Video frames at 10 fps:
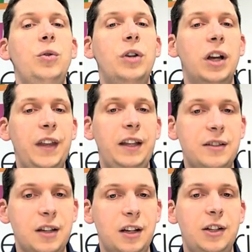you can
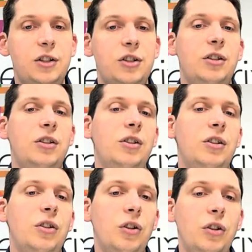then search
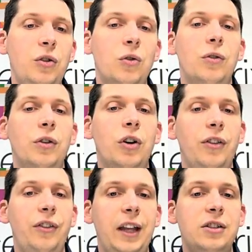your
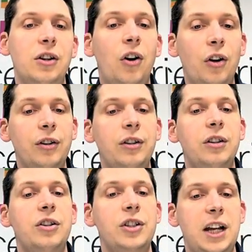content
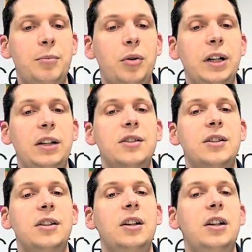on
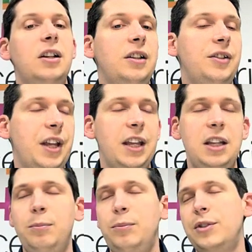SharePoint,
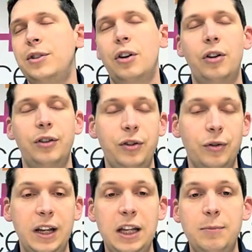Teams, on
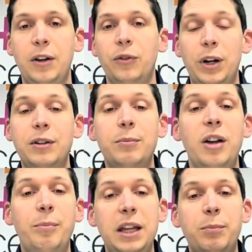your emails, whatever it
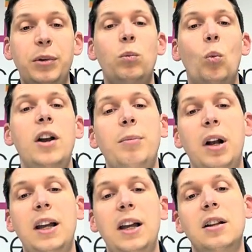might be, but in one
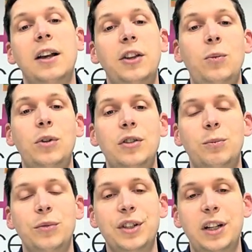place like you would a
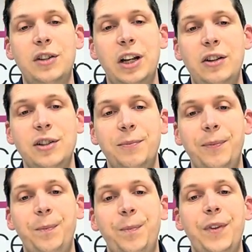normal search engine.